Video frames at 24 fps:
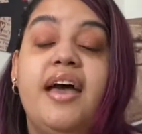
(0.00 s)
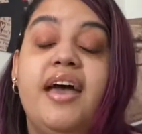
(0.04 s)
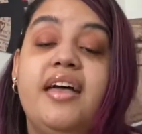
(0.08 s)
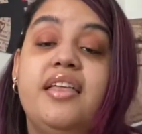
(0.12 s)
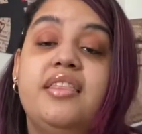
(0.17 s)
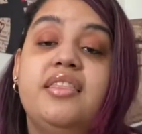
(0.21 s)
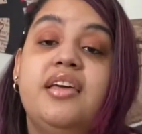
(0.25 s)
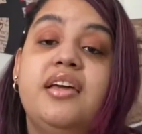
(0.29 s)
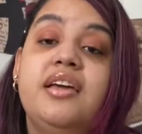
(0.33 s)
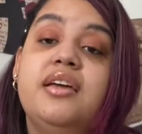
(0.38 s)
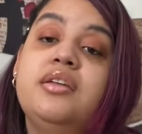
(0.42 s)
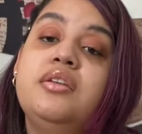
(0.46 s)

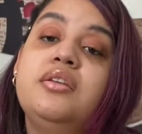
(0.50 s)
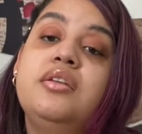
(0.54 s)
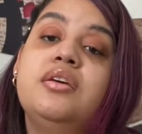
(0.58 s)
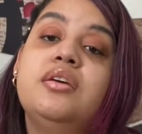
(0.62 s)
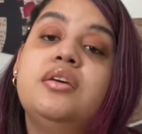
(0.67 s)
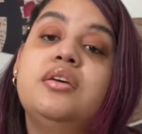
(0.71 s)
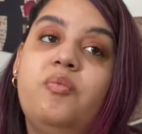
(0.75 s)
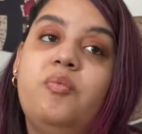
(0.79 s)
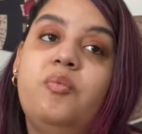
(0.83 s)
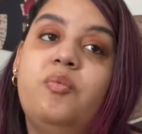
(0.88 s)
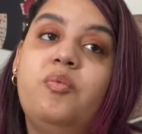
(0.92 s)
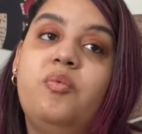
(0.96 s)
And then
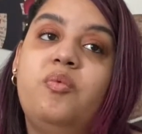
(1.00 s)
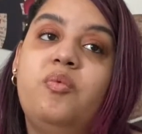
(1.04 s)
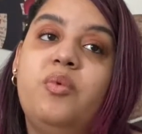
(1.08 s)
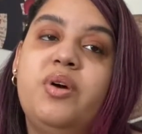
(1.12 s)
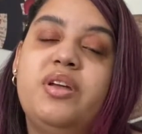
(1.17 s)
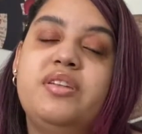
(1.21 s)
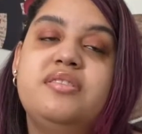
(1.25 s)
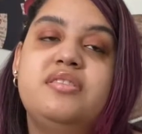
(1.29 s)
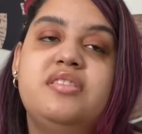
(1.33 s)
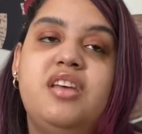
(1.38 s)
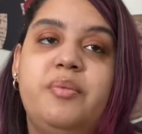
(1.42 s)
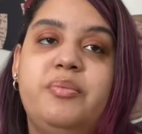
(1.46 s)

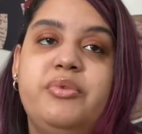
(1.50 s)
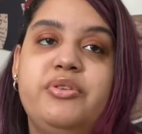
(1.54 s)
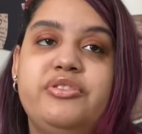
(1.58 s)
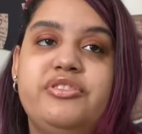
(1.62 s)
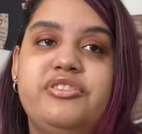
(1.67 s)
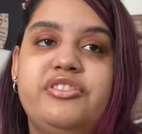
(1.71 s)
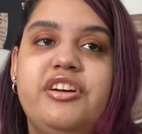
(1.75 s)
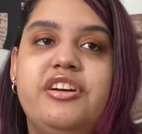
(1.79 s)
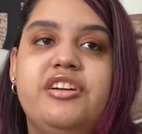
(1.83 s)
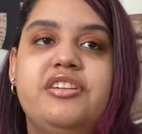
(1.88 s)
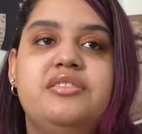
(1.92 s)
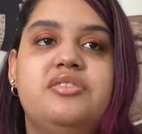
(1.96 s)
when summer
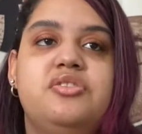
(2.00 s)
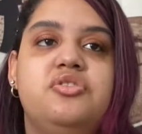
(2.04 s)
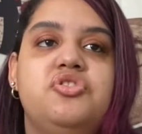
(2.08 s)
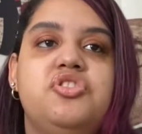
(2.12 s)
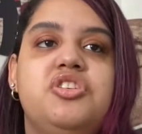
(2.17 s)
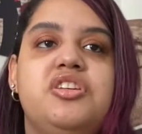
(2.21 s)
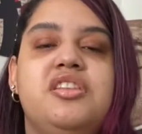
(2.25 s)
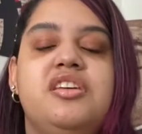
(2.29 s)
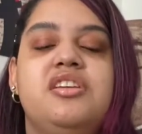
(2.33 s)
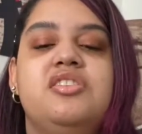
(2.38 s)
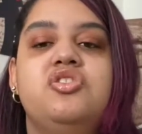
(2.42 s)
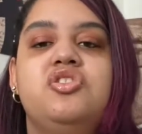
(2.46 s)
starts and
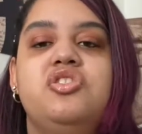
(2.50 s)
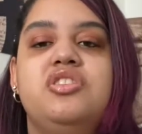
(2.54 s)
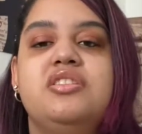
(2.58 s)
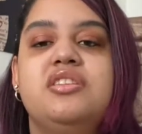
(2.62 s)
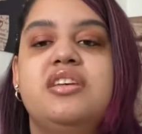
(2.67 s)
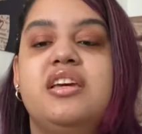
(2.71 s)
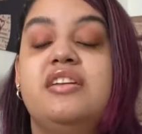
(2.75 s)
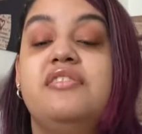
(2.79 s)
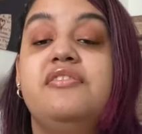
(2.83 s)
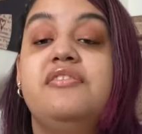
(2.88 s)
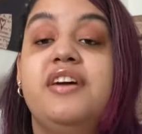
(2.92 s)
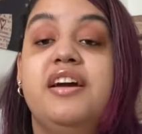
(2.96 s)
she thinks she's
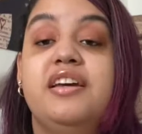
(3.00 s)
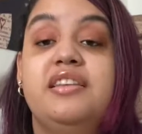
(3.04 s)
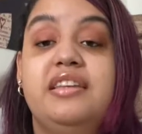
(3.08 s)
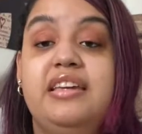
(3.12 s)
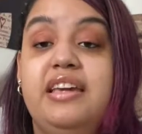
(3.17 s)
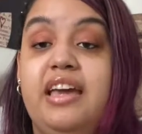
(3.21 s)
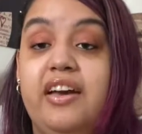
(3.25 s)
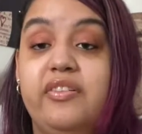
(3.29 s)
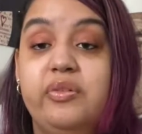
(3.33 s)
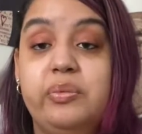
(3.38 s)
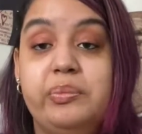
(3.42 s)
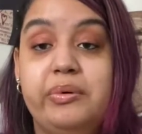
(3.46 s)
going to finally
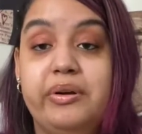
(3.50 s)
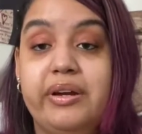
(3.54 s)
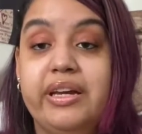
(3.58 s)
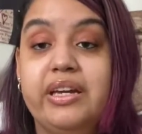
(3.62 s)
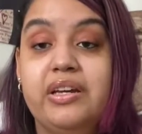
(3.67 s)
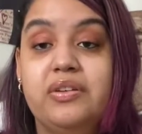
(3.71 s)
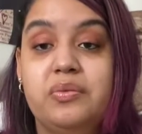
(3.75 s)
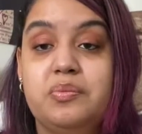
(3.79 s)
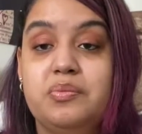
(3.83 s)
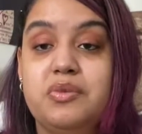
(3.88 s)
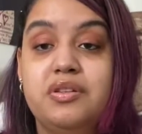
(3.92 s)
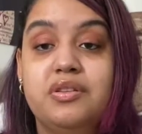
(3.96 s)
have a
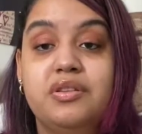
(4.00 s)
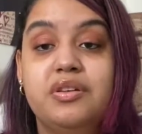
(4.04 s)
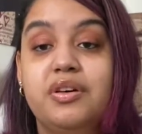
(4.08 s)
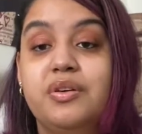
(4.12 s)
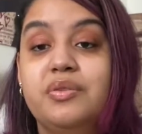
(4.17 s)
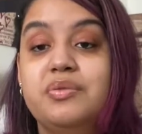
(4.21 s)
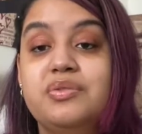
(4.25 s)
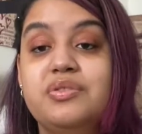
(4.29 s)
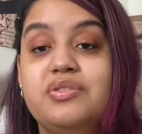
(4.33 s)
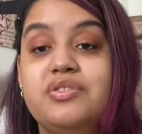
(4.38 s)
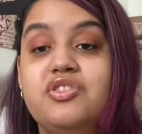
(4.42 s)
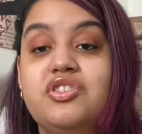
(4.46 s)
break from all the
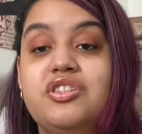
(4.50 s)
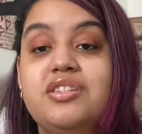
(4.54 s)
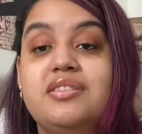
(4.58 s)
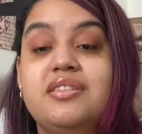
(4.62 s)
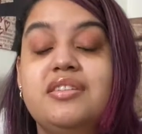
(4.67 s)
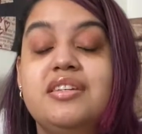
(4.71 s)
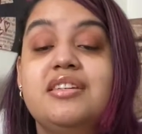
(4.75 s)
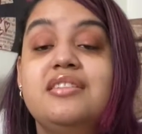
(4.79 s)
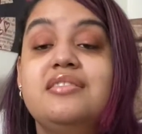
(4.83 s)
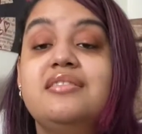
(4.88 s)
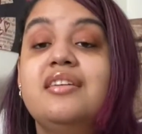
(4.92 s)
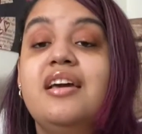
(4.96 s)
ghosts she
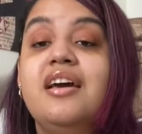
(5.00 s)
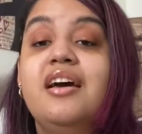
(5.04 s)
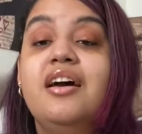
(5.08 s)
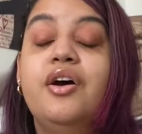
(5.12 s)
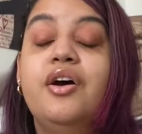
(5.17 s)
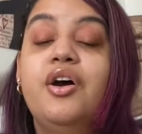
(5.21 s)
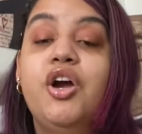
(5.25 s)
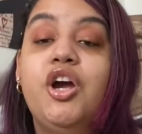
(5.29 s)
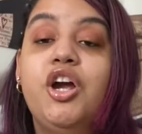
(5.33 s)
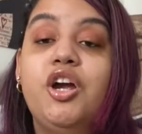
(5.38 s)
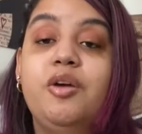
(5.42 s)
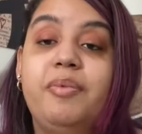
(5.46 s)
sees,
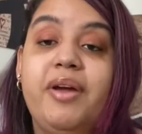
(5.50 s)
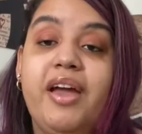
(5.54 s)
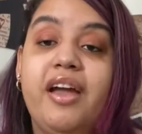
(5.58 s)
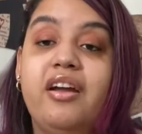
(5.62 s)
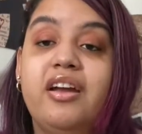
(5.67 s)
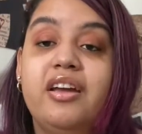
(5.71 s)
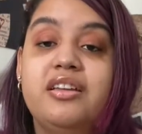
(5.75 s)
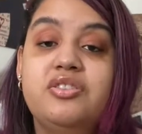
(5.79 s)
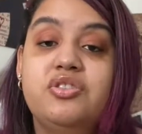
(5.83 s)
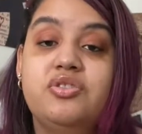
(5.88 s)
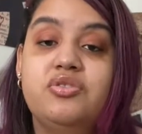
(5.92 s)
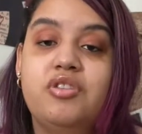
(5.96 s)
her
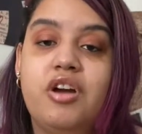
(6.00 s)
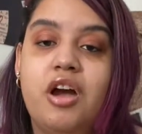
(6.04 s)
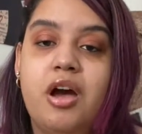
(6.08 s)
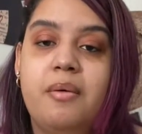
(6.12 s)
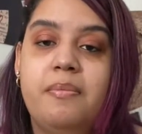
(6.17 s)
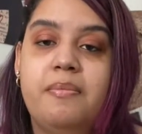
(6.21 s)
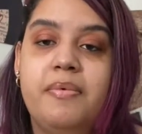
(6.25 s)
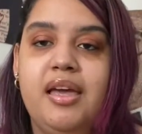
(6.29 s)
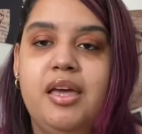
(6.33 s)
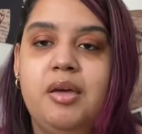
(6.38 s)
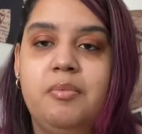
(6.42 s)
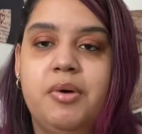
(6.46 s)
parents
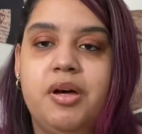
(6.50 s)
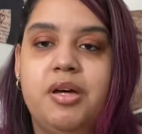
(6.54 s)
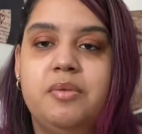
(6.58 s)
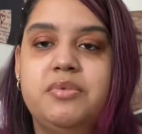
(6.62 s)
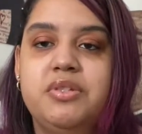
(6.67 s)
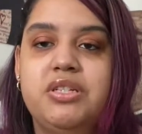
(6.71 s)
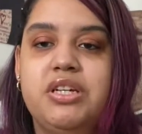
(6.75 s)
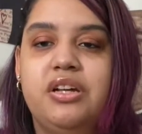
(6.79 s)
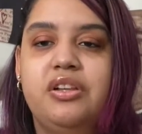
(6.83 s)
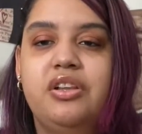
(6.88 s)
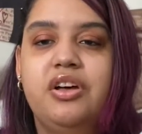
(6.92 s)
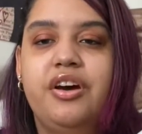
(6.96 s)
drop a
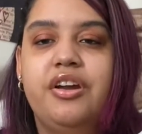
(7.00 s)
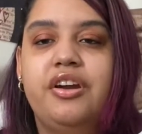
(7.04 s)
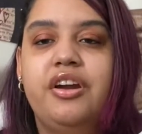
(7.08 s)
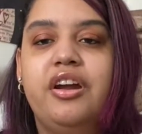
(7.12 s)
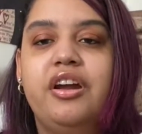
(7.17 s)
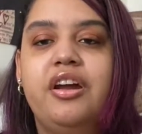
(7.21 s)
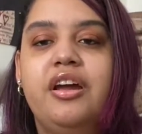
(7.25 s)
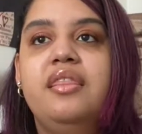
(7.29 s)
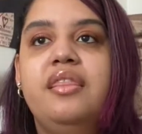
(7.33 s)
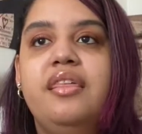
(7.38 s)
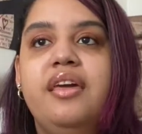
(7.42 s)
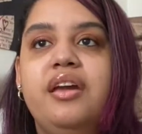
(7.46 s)
bombshell on her.
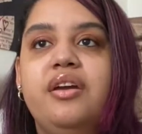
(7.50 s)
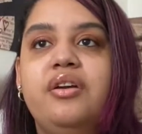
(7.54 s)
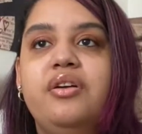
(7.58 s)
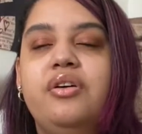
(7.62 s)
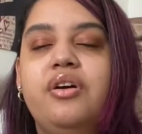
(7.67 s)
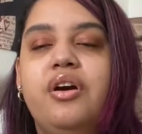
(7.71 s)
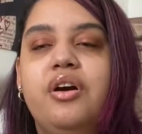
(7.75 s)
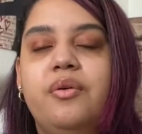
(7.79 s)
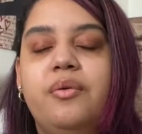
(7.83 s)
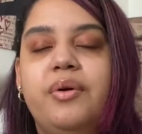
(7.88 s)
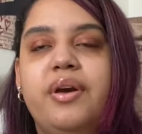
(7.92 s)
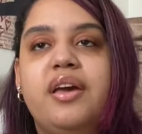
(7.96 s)
They are
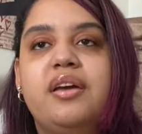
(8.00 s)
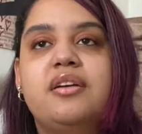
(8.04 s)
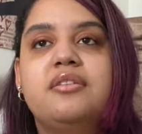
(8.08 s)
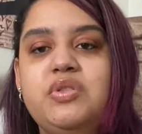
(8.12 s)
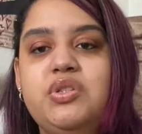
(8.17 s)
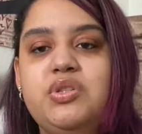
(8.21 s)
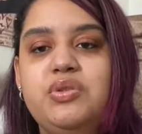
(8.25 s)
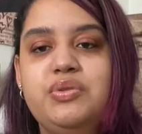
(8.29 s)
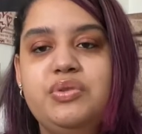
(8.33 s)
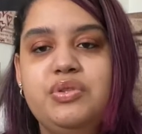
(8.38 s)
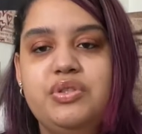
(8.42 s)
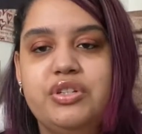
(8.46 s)
going
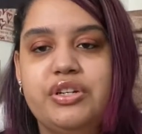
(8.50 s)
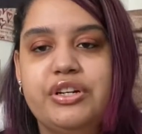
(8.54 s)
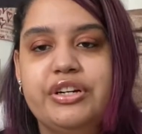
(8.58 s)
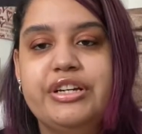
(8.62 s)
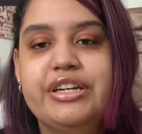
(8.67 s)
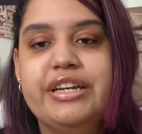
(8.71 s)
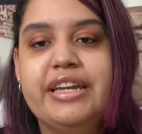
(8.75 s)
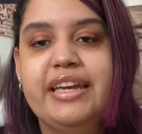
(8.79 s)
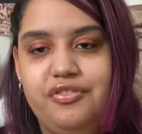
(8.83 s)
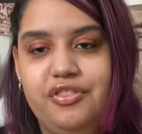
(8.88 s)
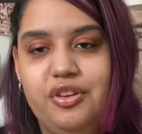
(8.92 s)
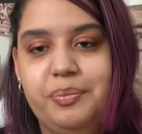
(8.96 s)
to
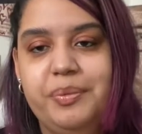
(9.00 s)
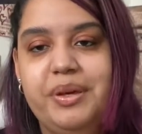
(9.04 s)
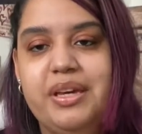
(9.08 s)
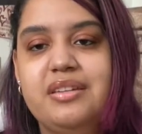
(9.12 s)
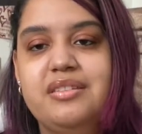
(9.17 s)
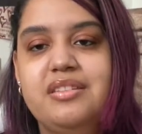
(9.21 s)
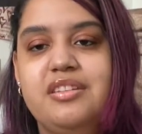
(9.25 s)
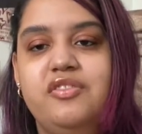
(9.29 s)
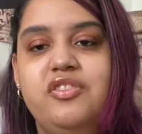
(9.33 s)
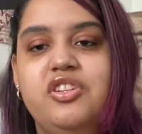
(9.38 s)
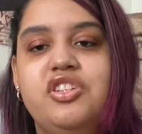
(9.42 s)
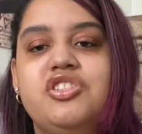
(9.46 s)
start filming a
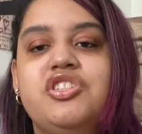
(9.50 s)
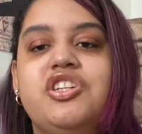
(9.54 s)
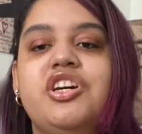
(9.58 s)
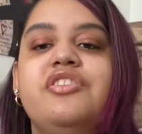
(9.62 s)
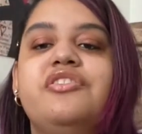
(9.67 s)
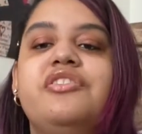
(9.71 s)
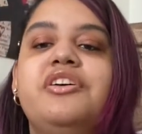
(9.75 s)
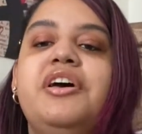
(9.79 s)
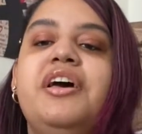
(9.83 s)
TV show.